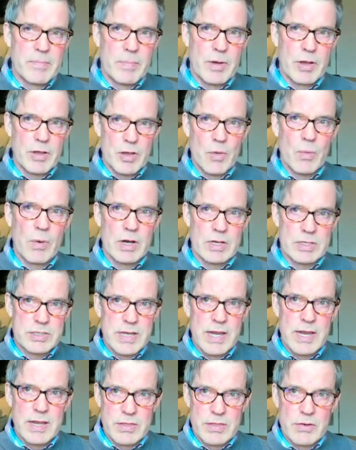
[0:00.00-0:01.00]
But you are
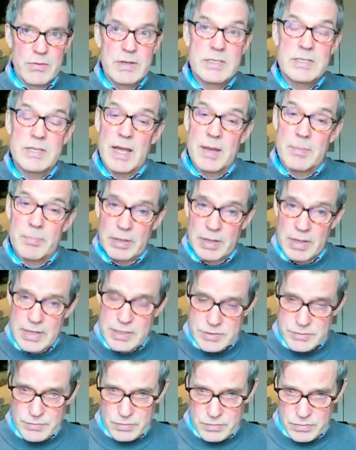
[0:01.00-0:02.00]
saying there is a
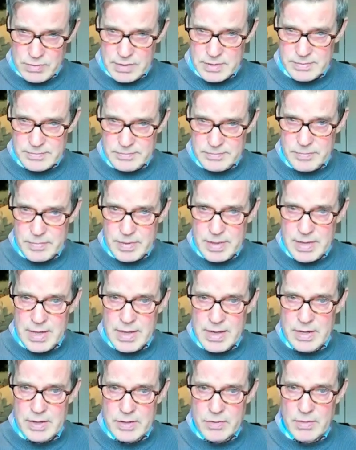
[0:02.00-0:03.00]
place for it,
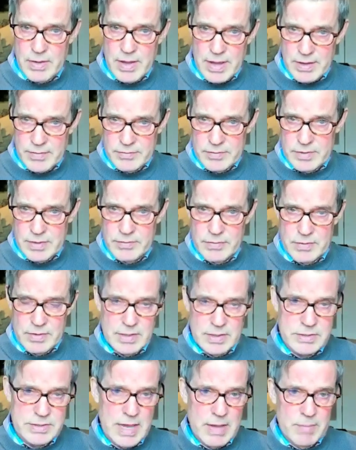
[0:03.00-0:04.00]
and you have different
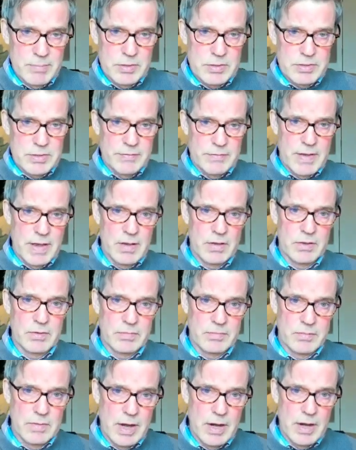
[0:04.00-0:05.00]
examples of
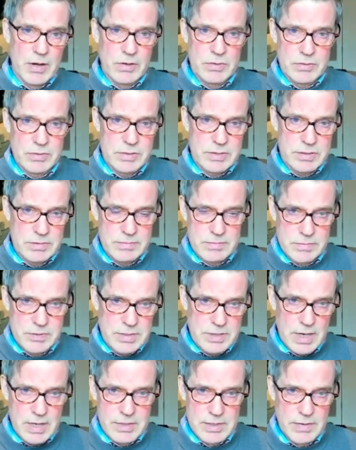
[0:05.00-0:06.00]
how a
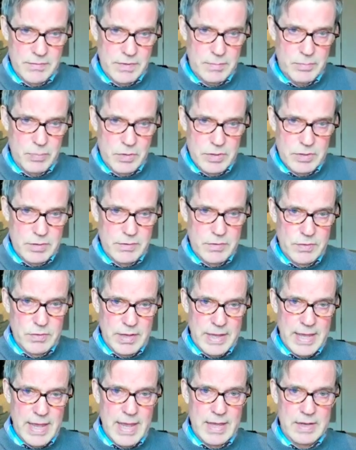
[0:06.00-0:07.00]
neuroscientific point of view
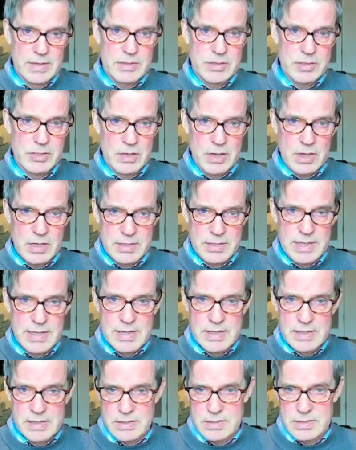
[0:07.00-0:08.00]
can slot
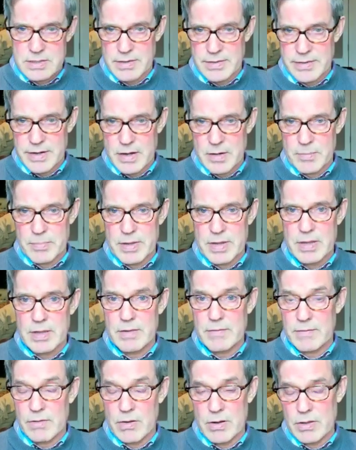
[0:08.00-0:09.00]
in to therapy
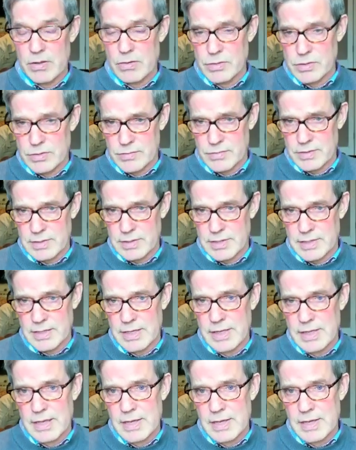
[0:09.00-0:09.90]
very usefully.